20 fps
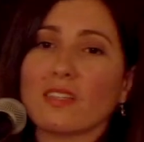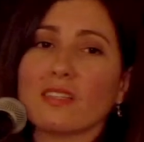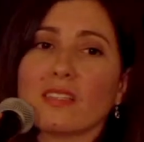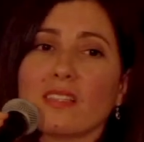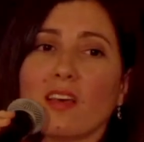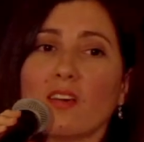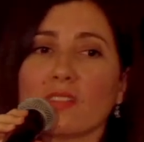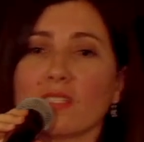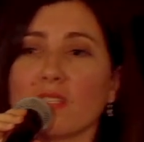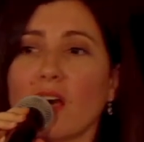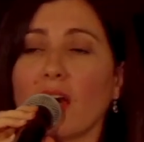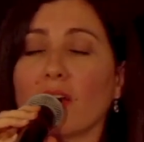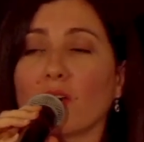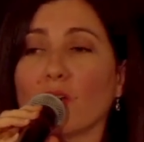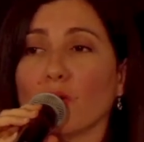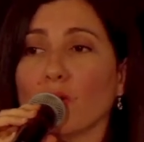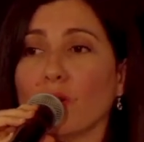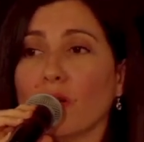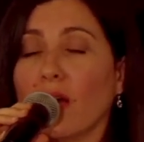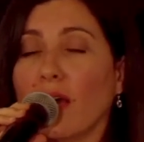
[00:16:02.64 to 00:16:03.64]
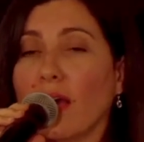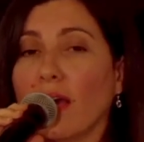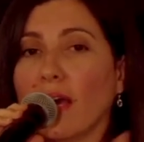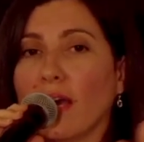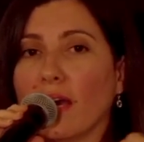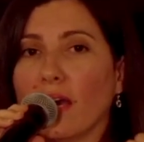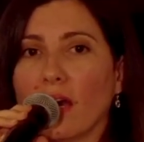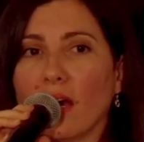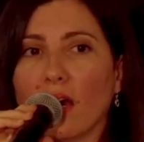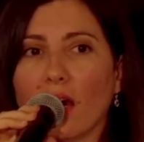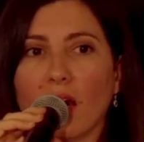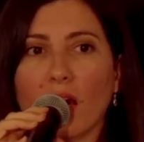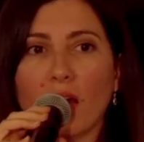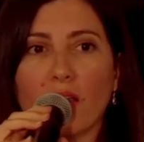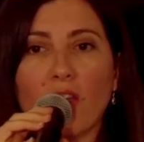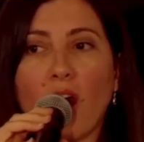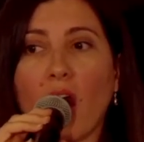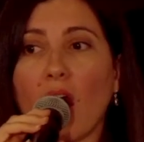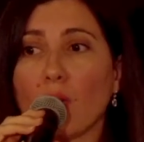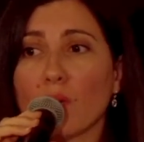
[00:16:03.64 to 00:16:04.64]
the sales cycle,
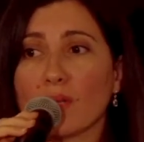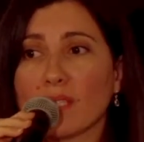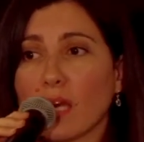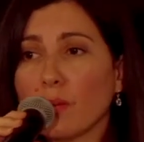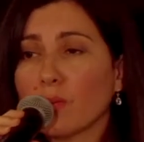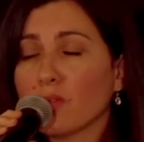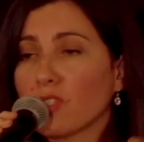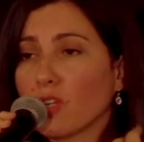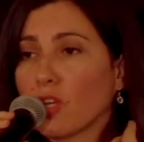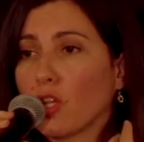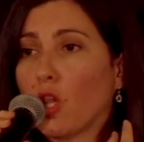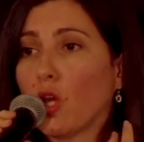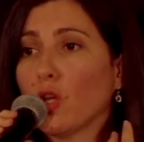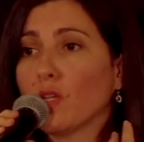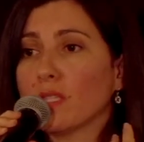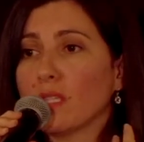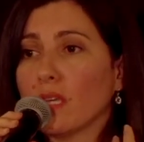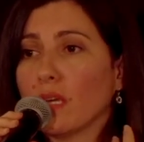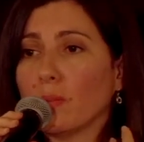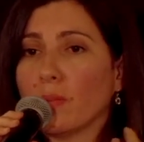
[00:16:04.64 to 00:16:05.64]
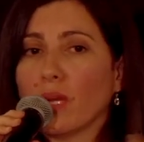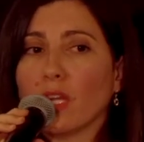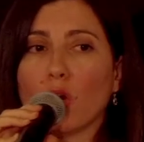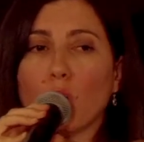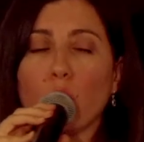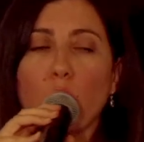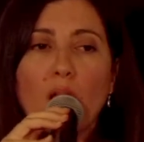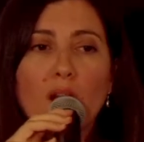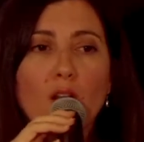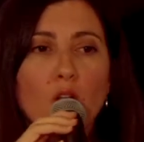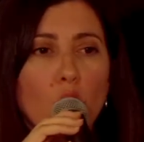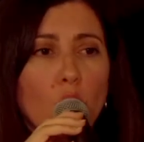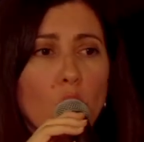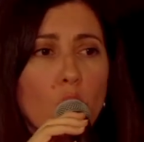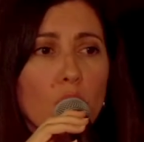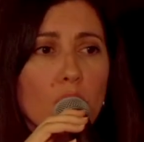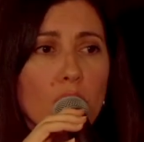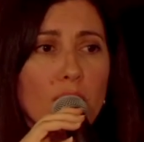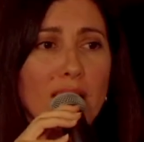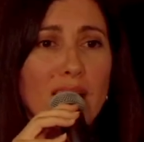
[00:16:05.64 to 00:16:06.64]
that I was able to close him in a one
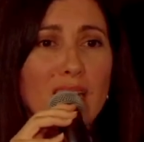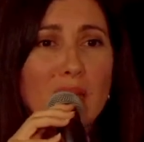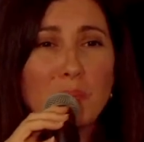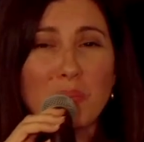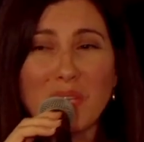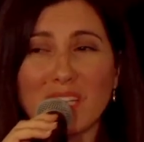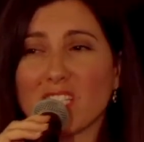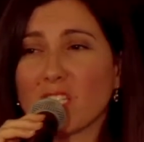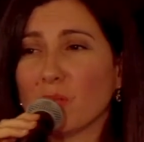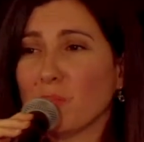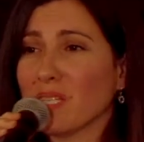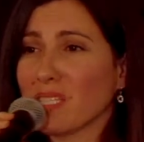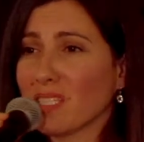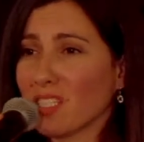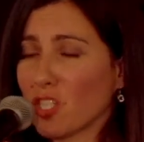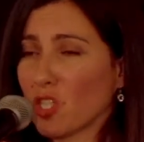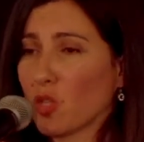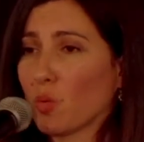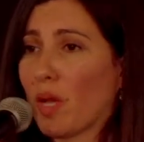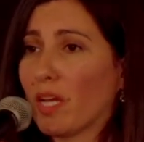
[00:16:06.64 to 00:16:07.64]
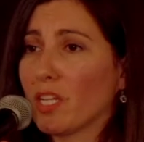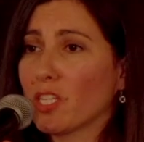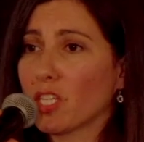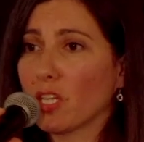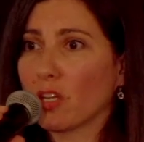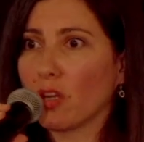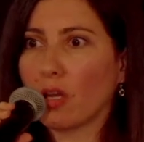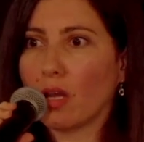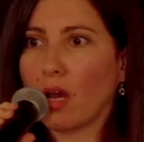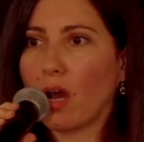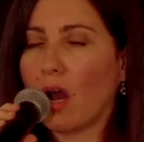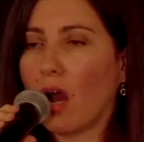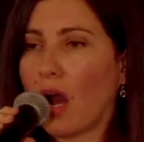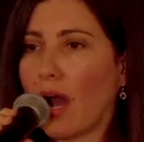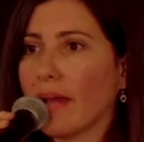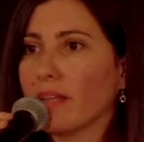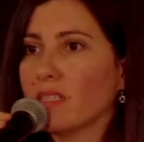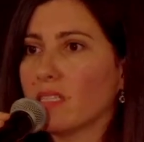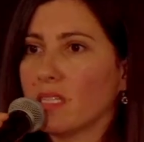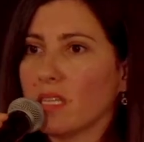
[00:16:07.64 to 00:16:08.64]
call, in a B2B situation on a
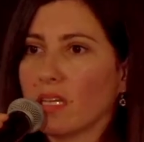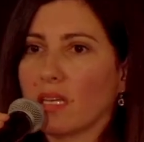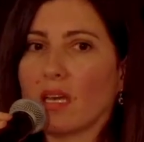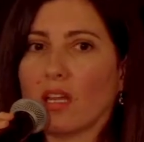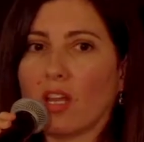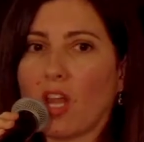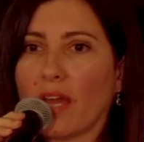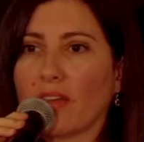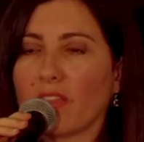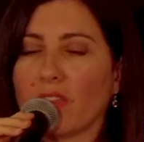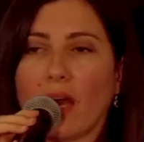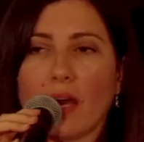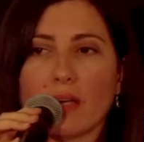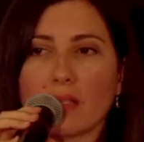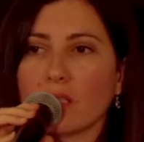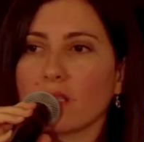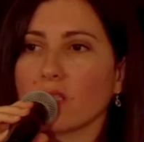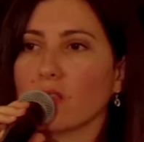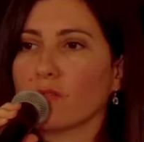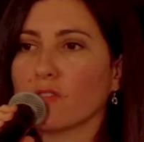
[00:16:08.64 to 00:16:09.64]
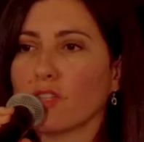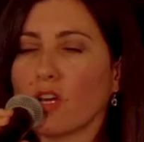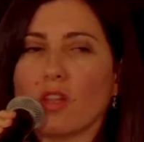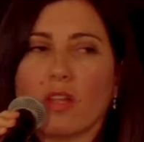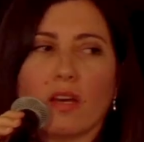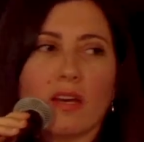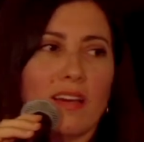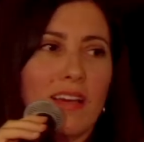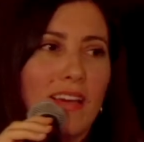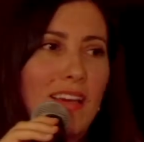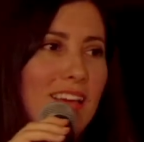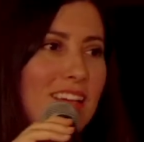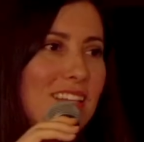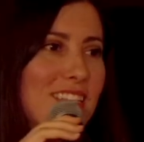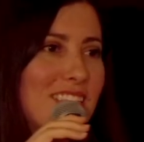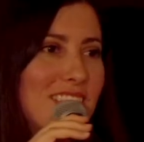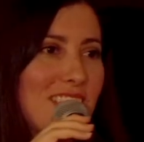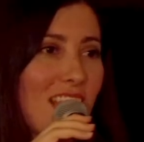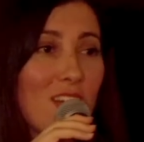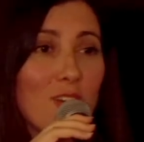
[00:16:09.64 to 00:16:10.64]
high ticket, like thousands of dollar
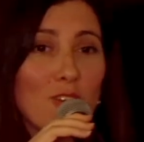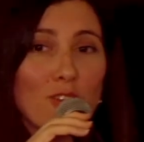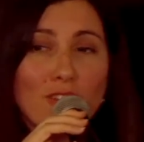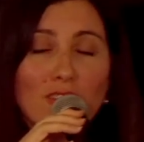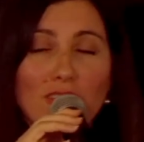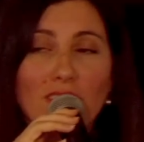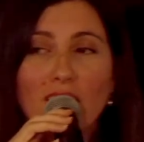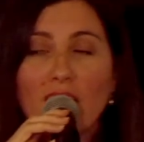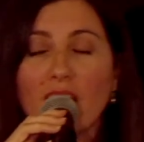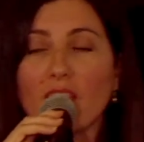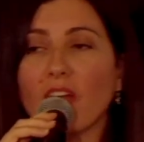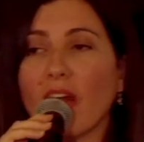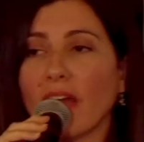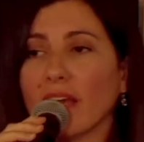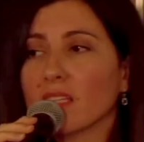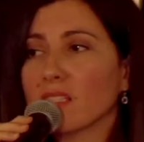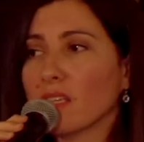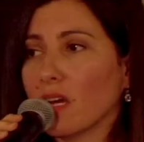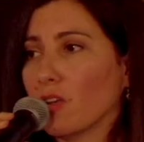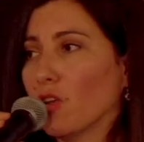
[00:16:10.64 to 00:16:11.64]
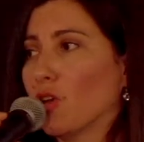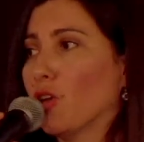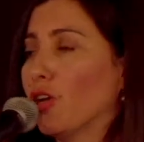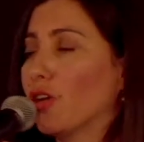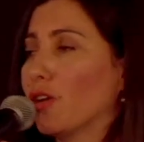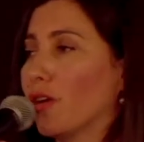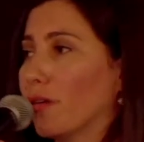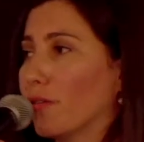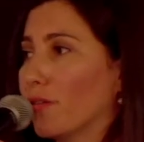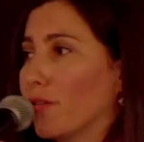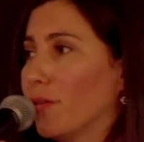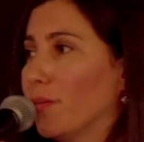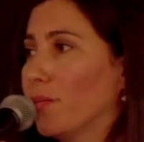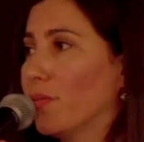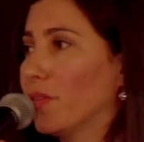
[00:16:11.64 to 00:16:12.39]
sale. That is unheard of.